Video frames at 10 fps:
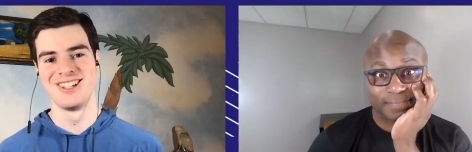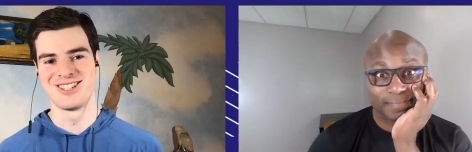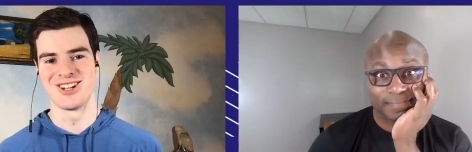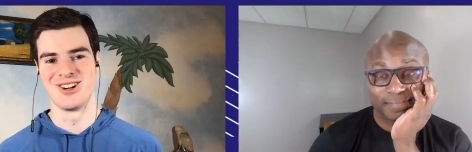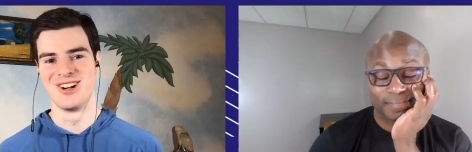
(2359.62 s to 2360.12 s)

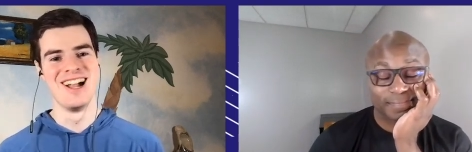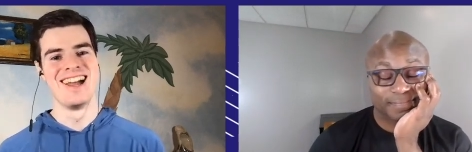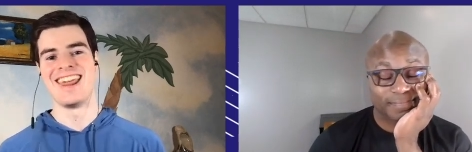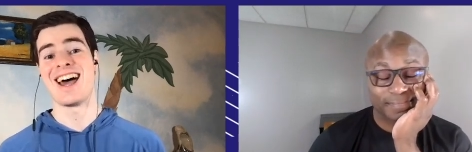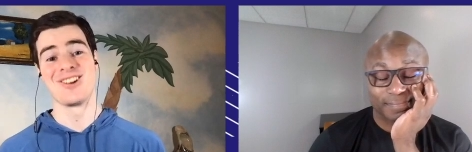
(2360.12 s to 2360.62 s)
Speaker 1: So
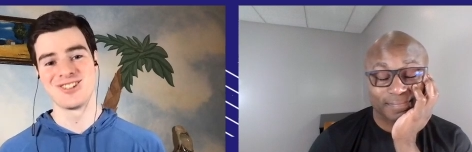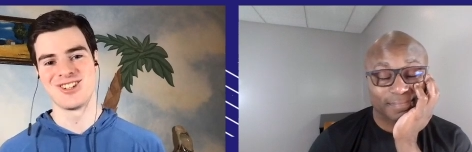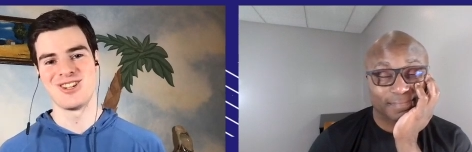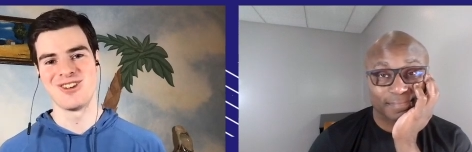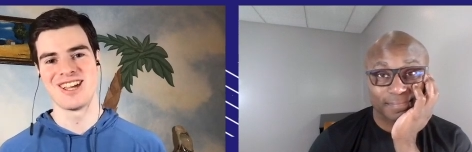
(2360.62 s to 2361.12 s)
that whole
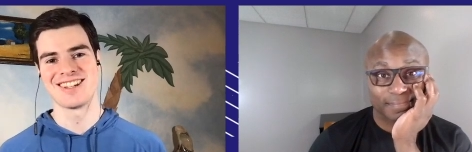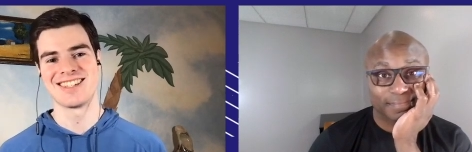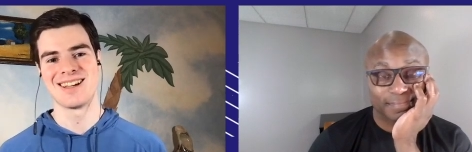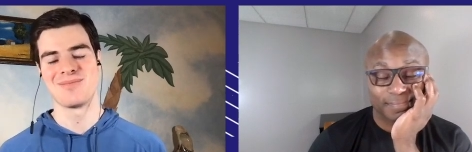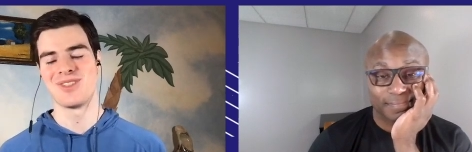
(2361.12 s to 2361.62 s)
situation is
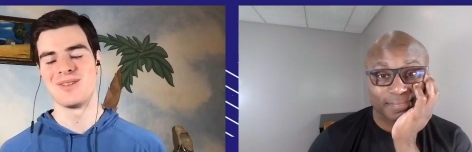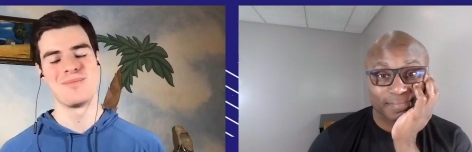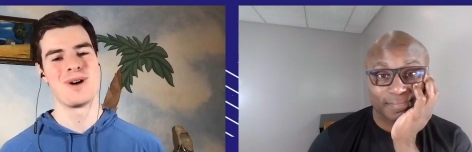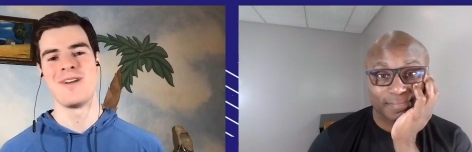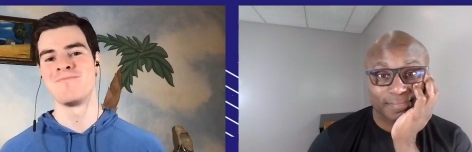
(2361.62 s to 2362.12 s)
something.
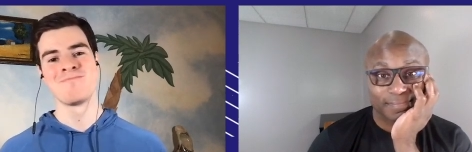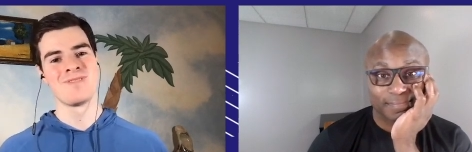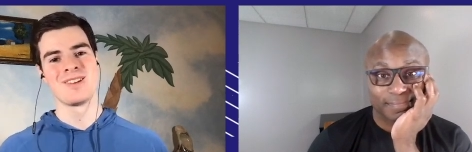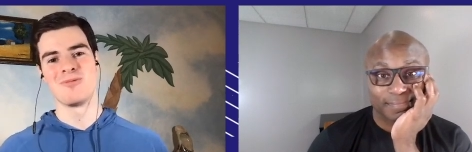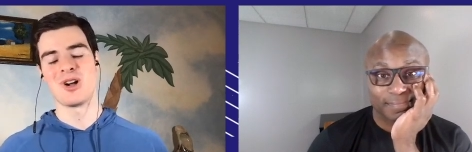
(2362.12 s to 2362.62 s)
But
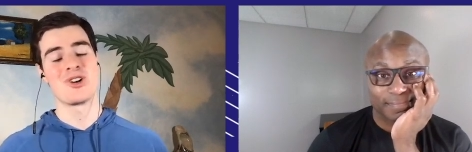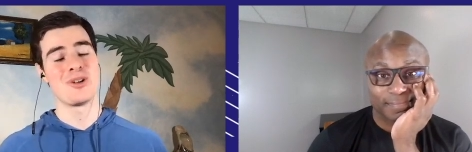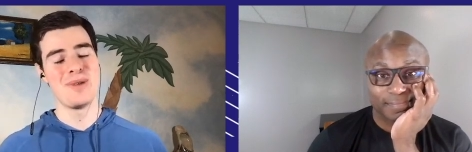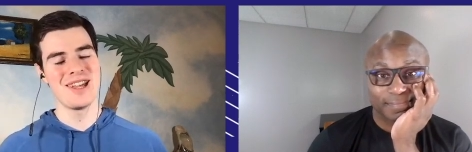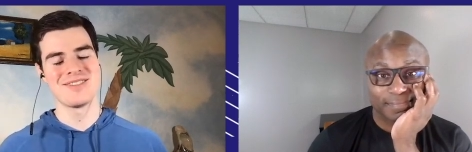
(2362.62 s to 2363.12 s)
what could
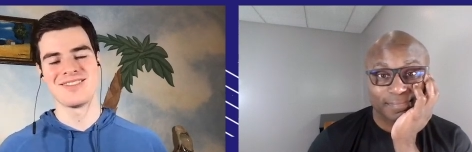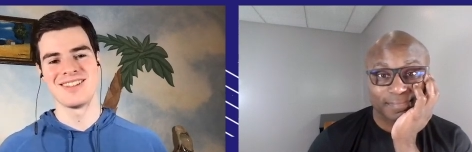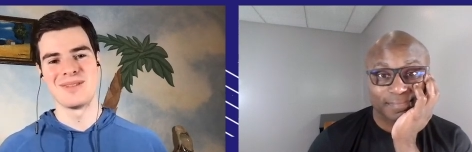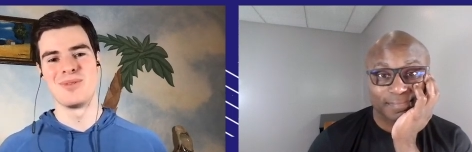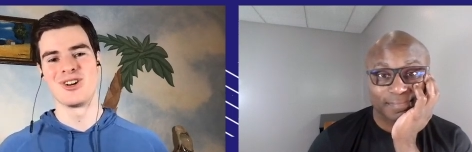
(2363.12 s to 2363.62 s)
have been
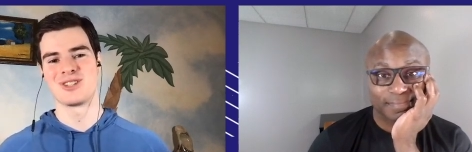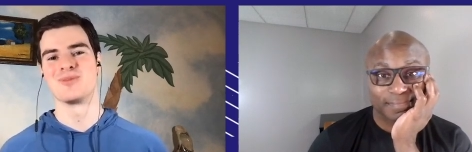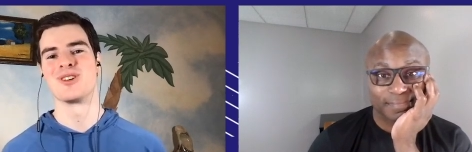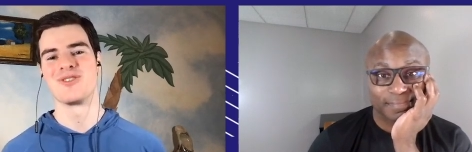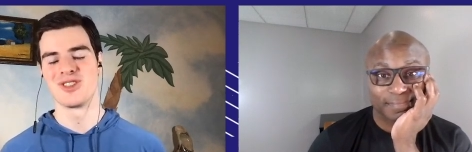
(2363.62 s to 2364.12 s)
in
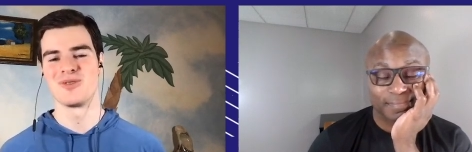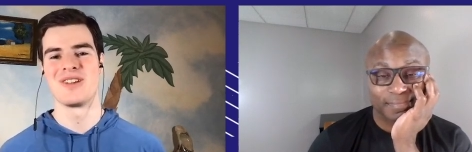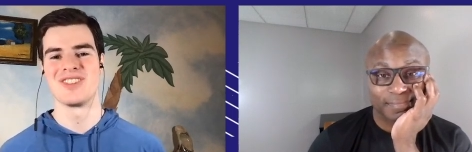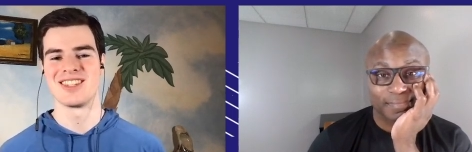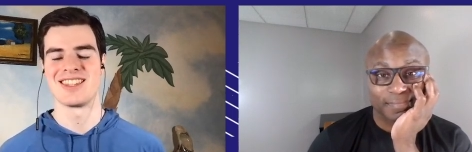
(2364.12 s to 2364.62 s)
Baltimore for the
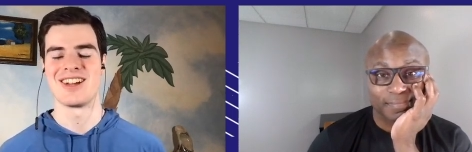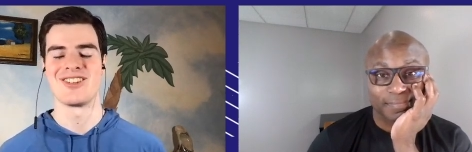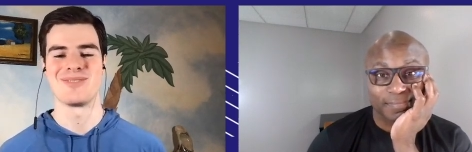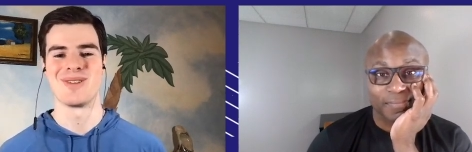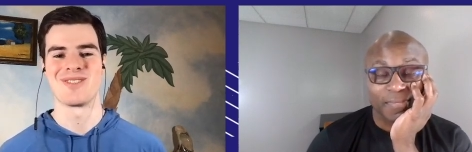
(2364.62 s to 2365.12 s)
Ravens and
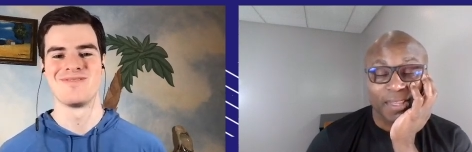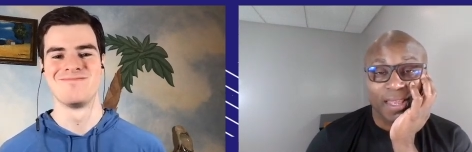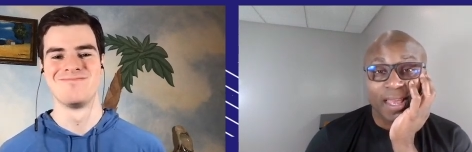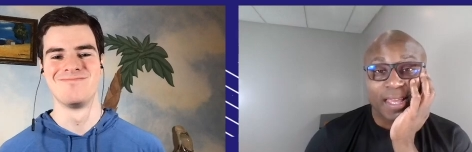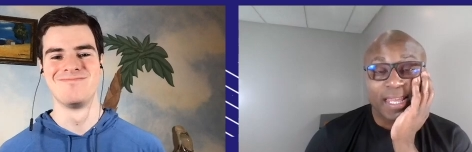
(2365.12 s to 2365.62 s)
Zadarius Smith?
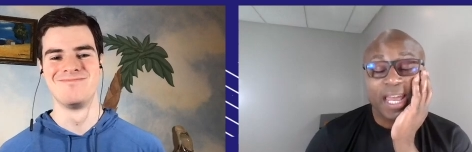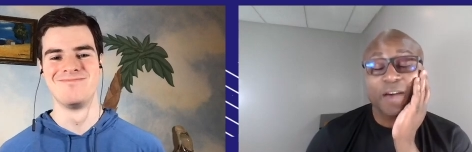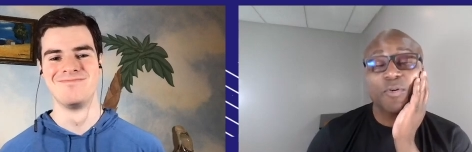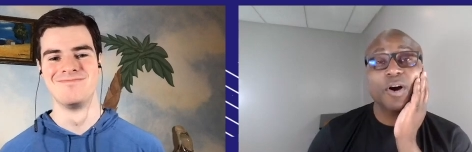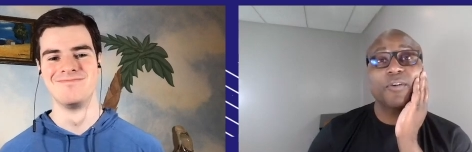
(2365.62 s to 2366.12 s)

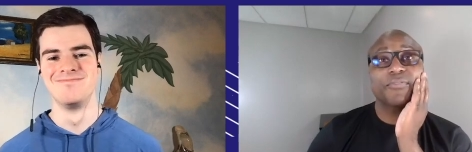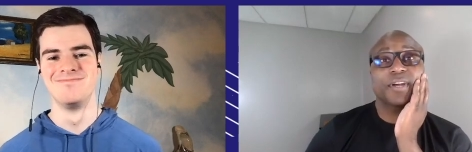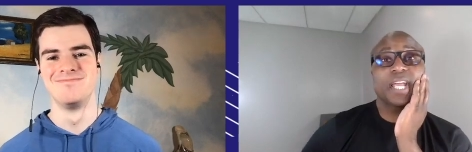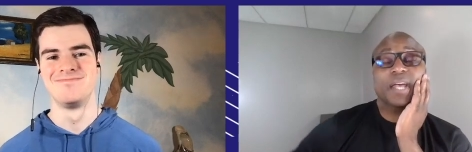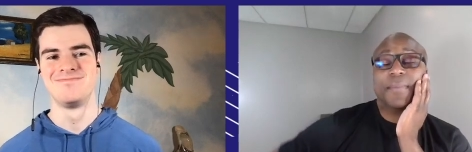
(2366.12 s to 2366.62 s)
Speaker 2: Yeah, well,
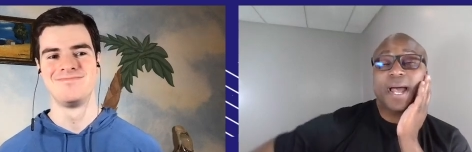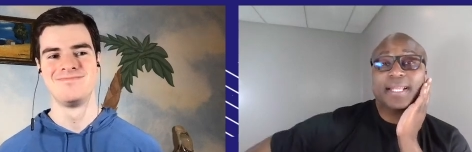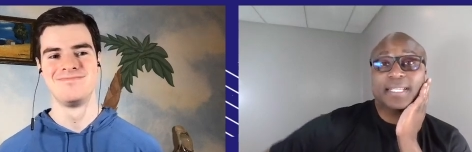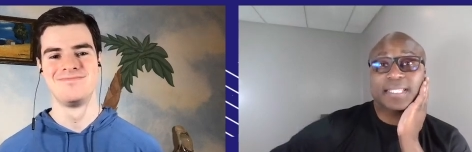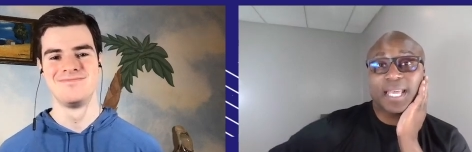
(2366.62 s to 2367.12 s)
for him,
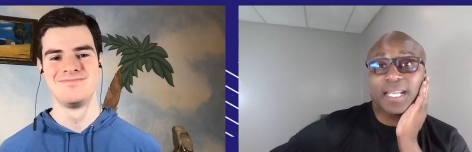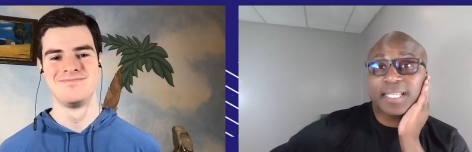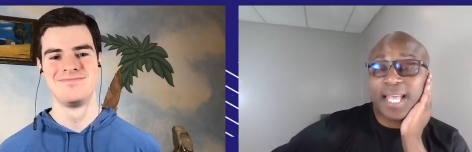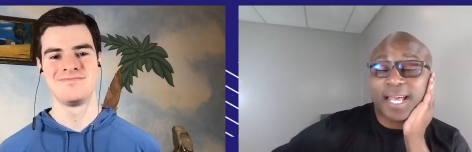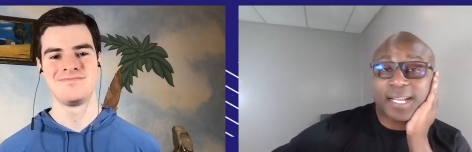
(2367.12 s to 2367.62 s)
I just
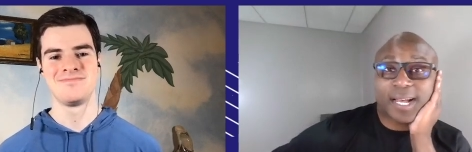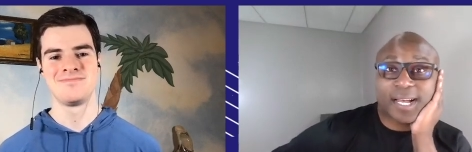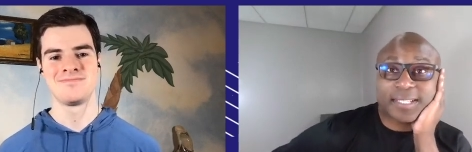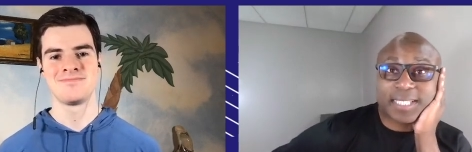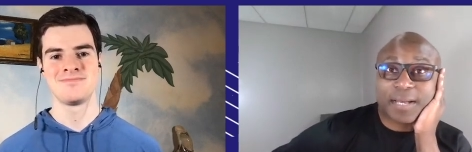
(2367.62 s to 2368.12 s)
think that
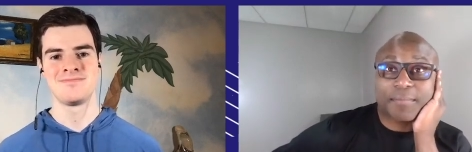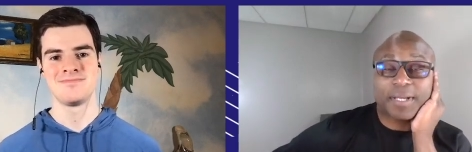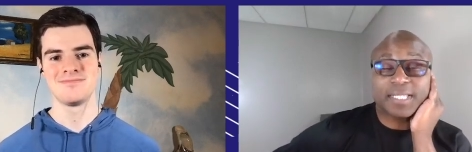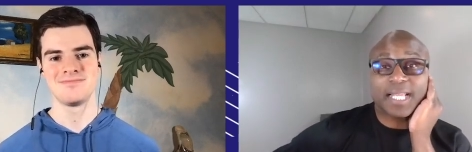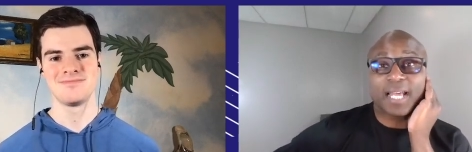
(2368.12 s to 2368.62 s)
uh, something
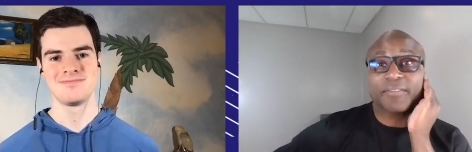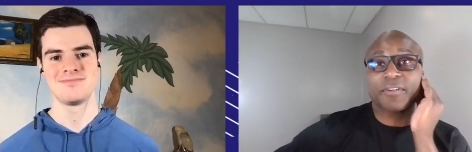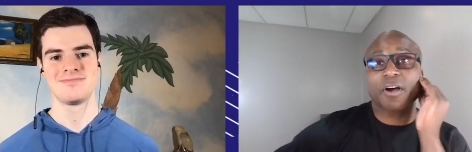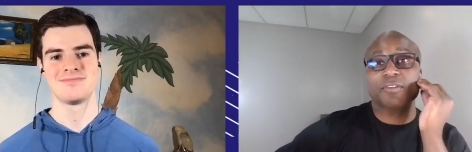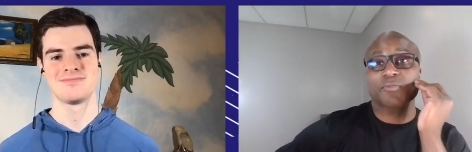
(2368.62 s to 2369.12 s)
must not have
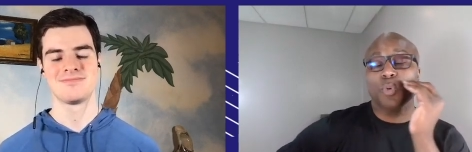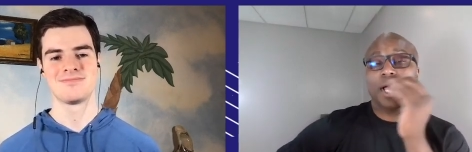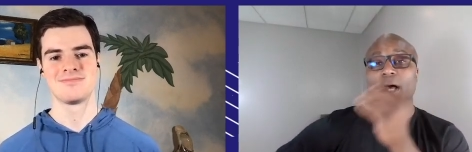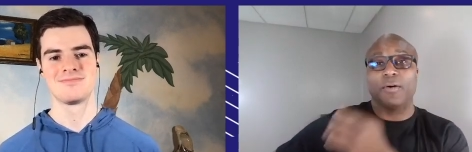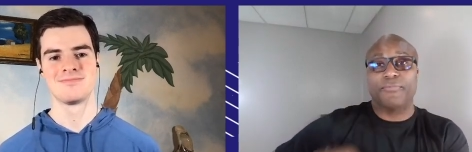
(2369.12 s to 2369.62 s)
gone
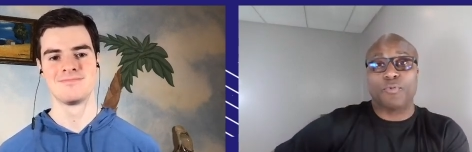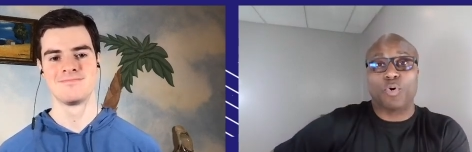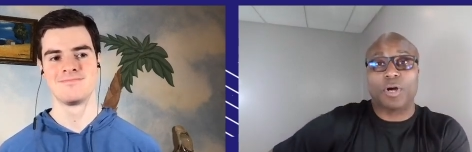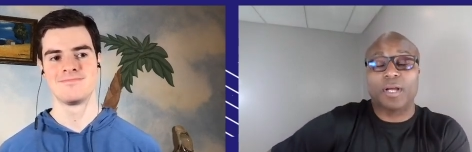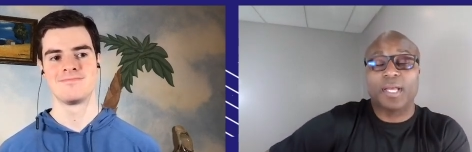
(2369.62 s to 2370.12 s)
well
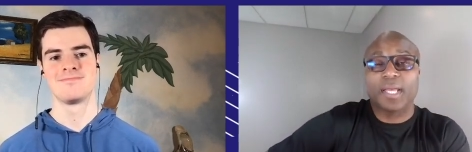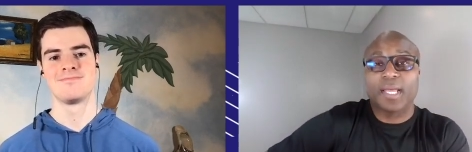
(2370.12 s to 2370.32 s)
for